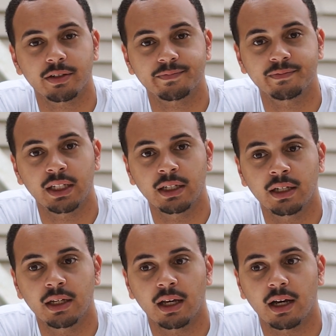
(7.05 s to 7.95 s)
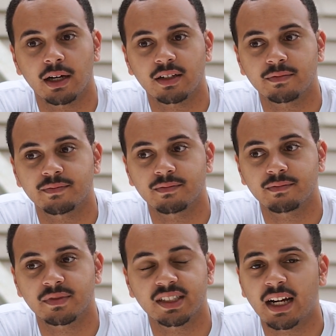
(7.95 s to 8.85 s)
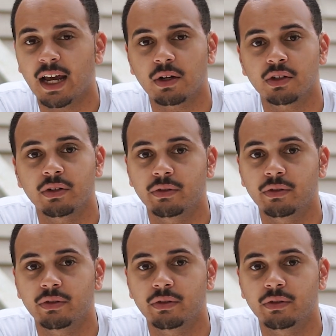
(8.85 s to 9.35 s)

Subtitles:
It's not a how-to.